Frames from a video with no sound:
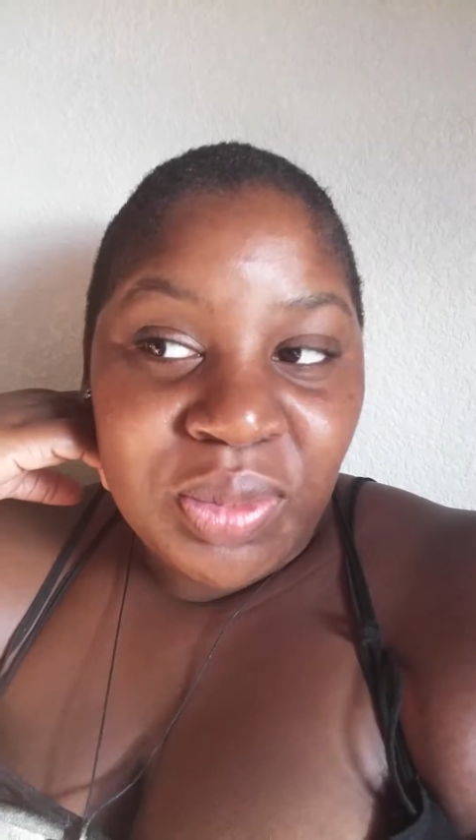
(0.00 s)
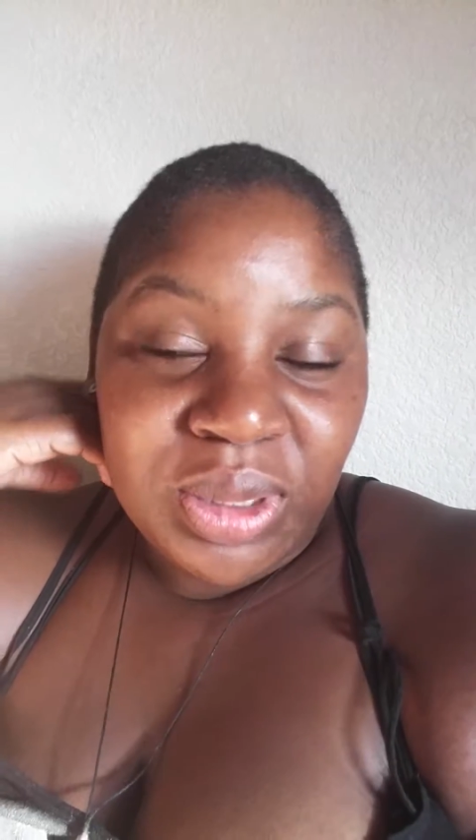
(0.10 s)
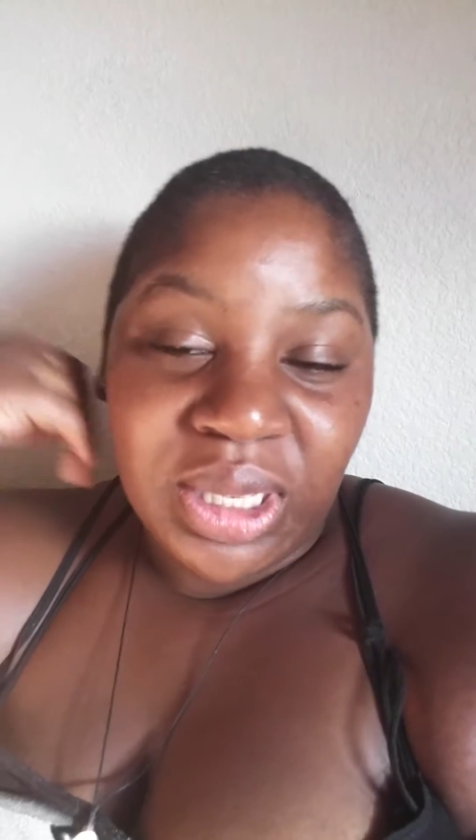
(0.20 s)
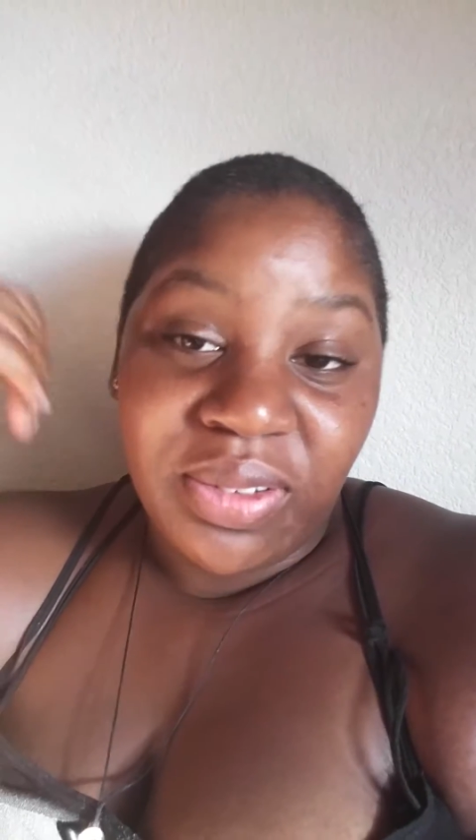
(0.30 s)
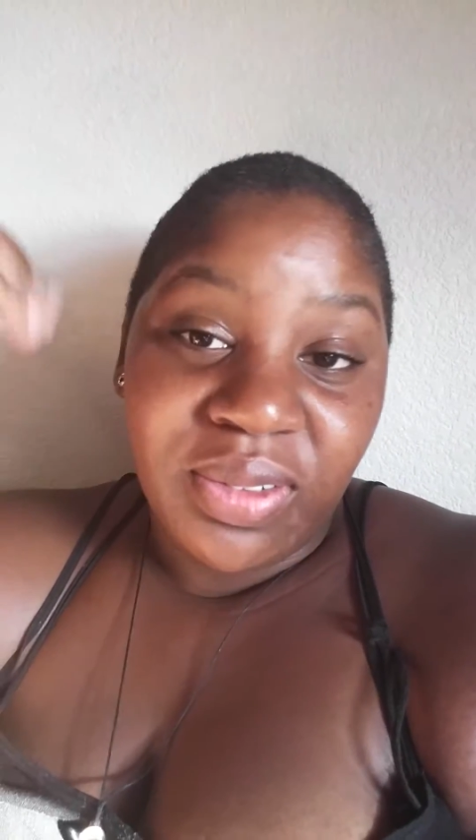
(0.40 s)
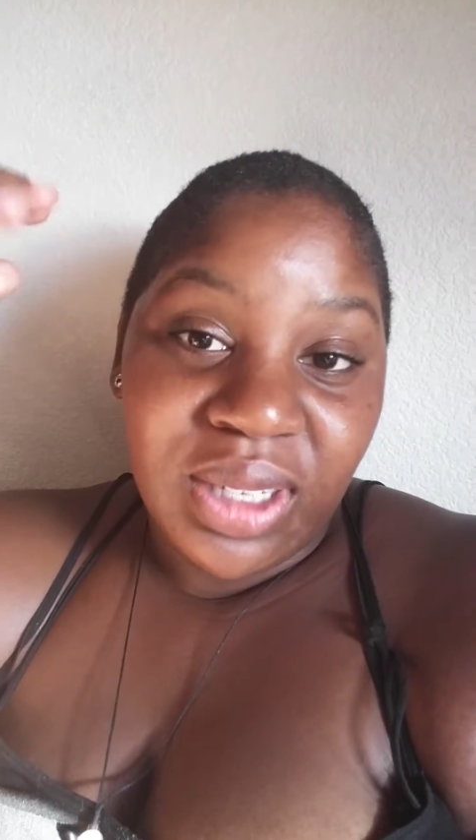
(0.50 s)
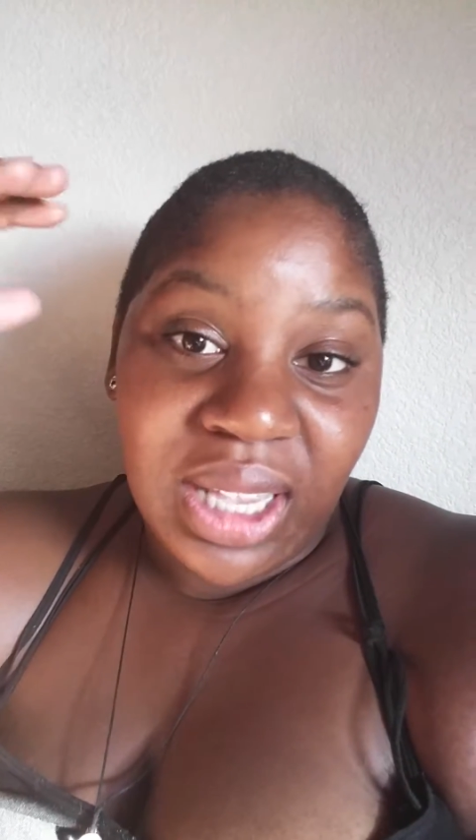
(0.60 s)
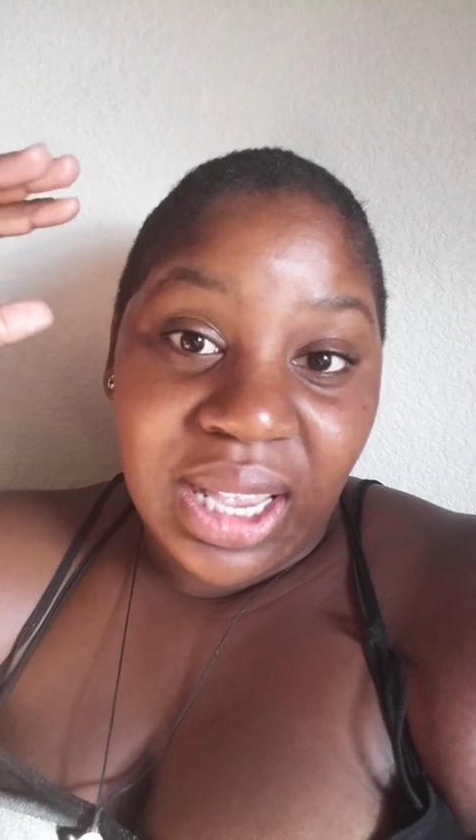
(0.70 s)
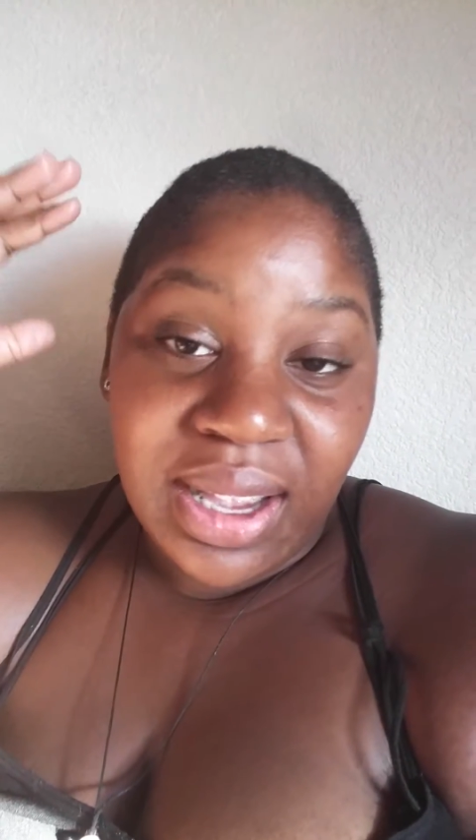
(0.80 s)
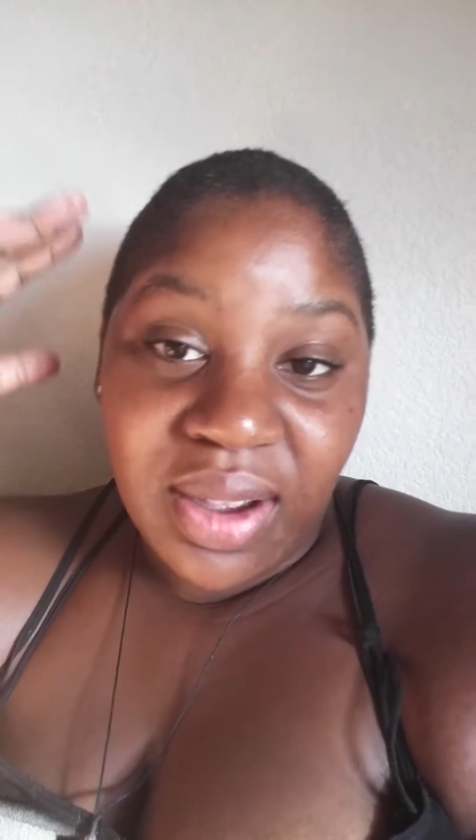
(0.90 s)
definitely
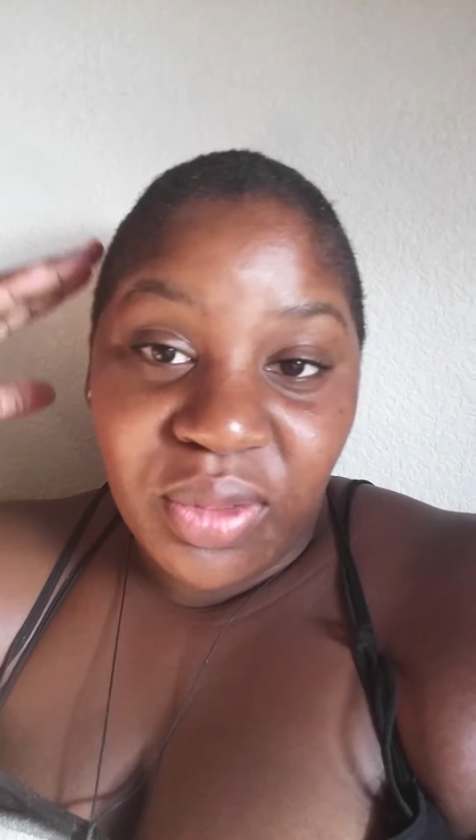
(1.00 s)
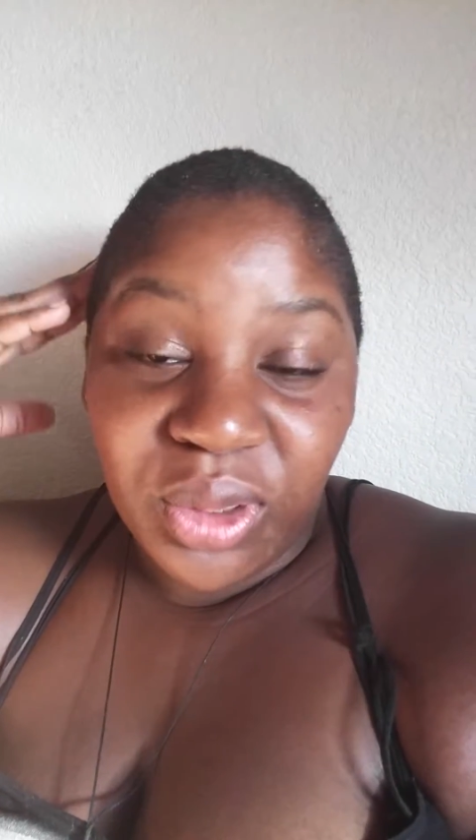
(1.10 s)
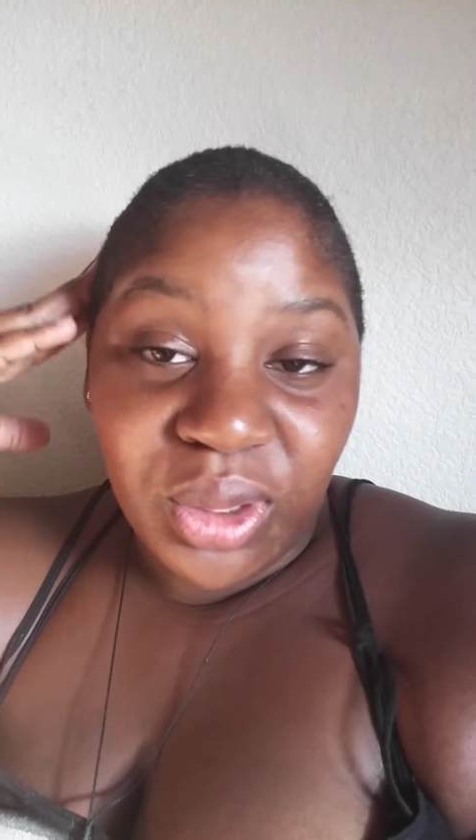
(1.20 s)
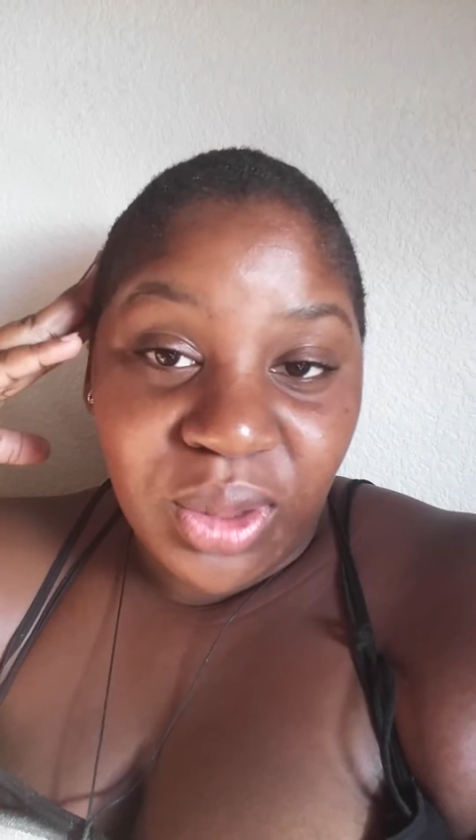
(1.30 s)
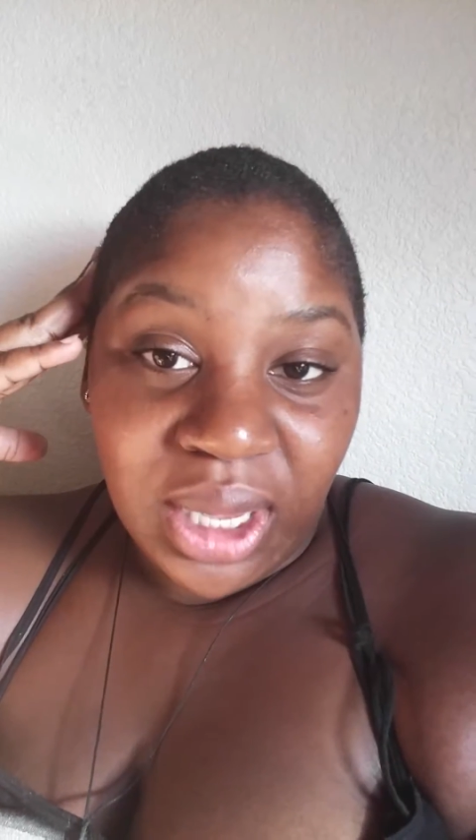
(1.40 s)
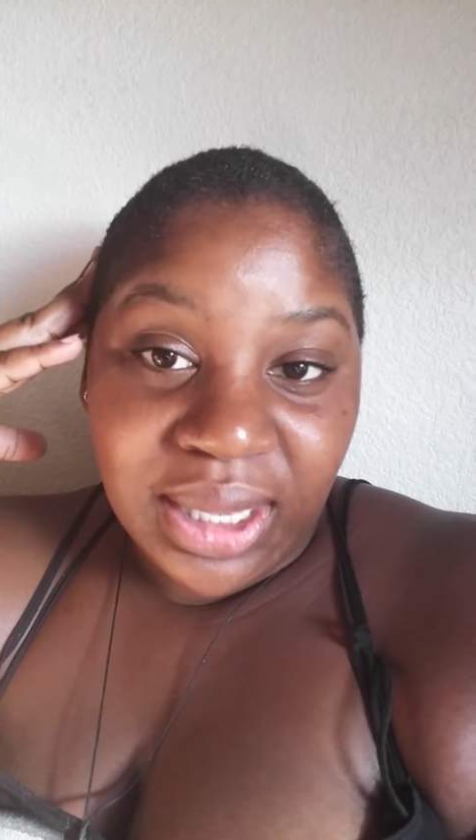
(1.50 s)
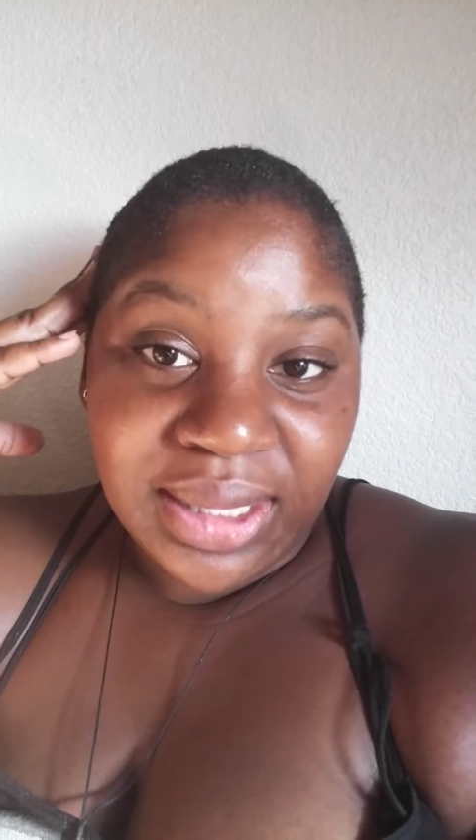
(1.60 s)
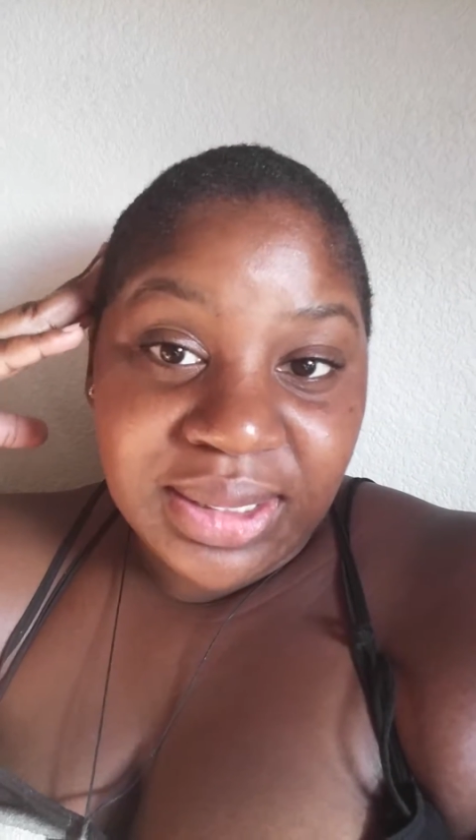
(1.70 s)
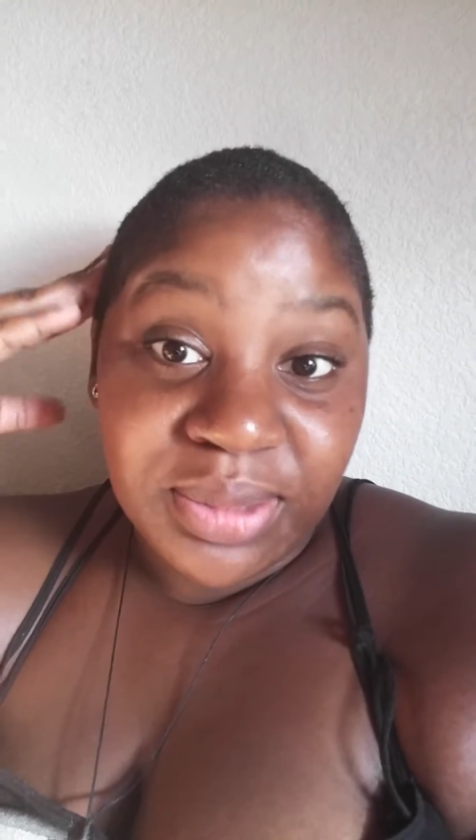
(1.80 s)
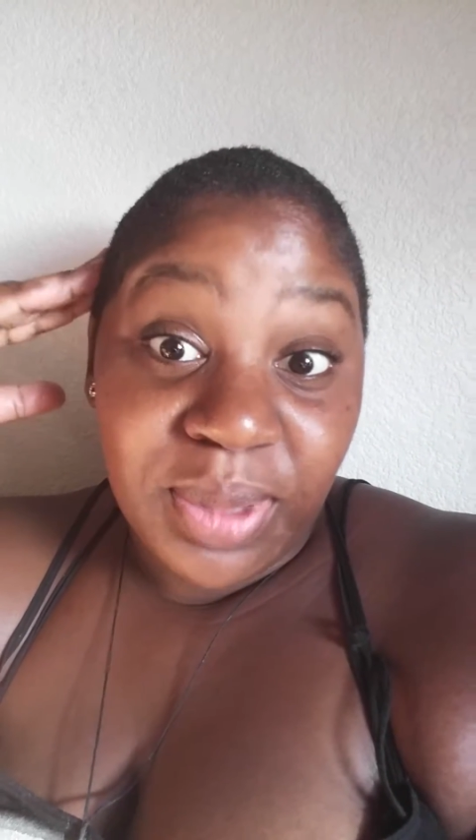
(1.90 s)
I come with you
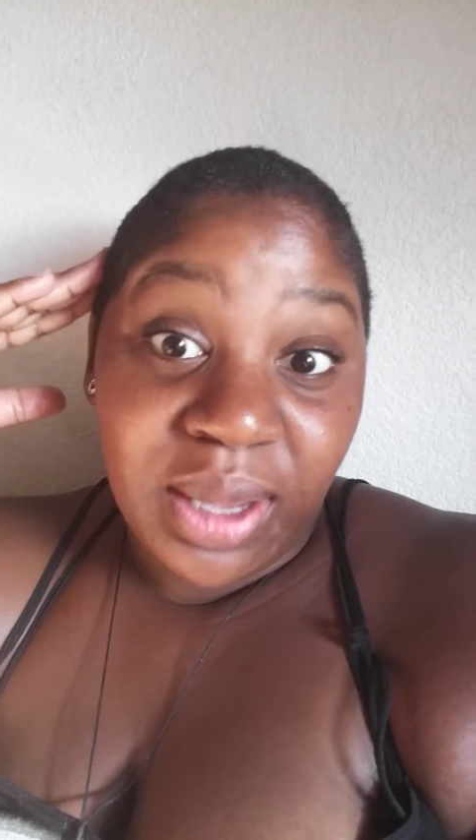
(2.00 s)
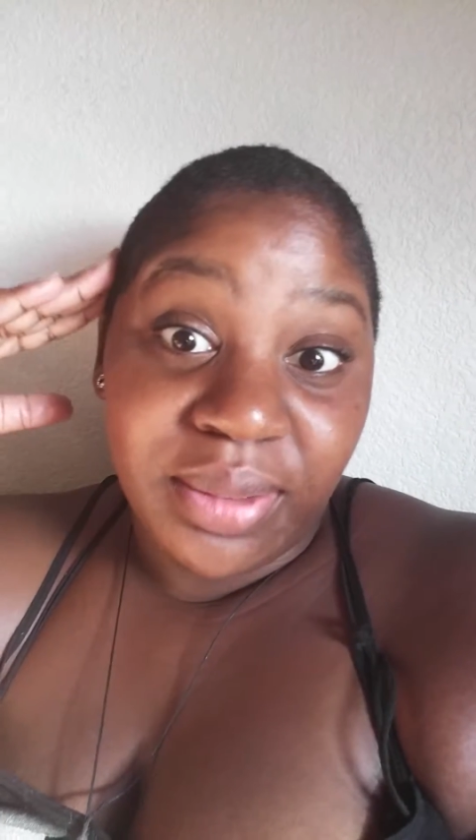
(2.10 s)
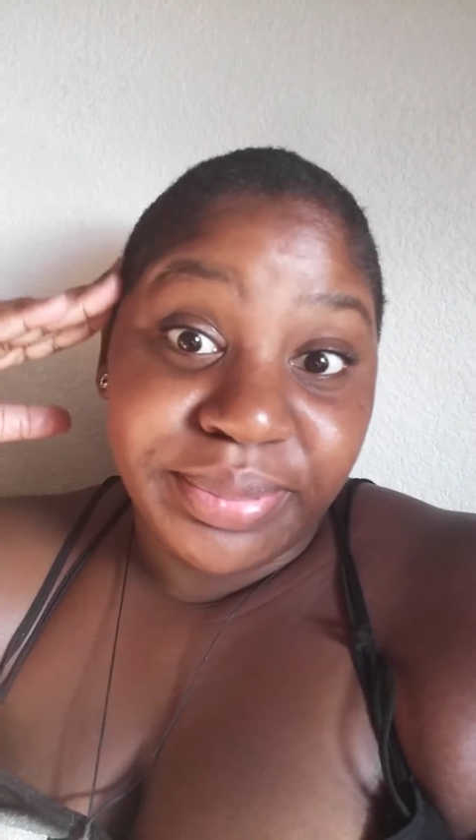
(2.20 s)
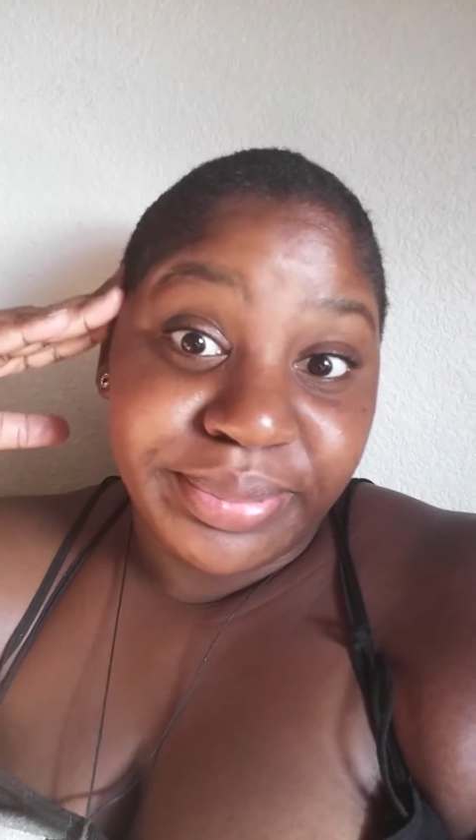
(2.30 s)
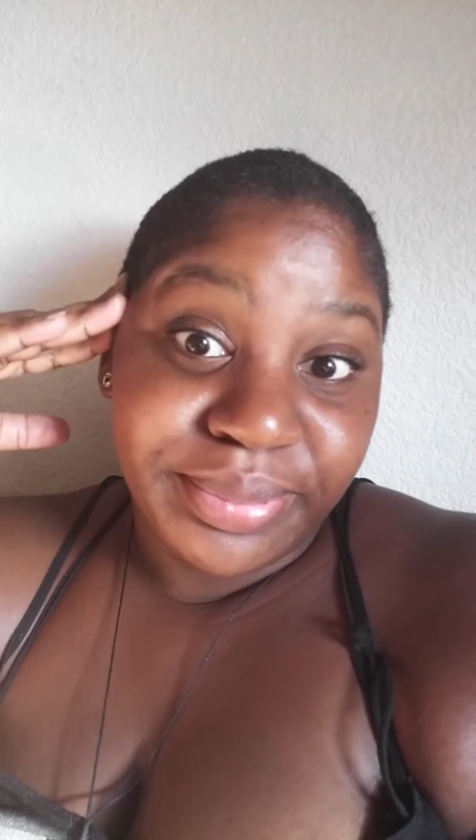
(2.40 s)
guys about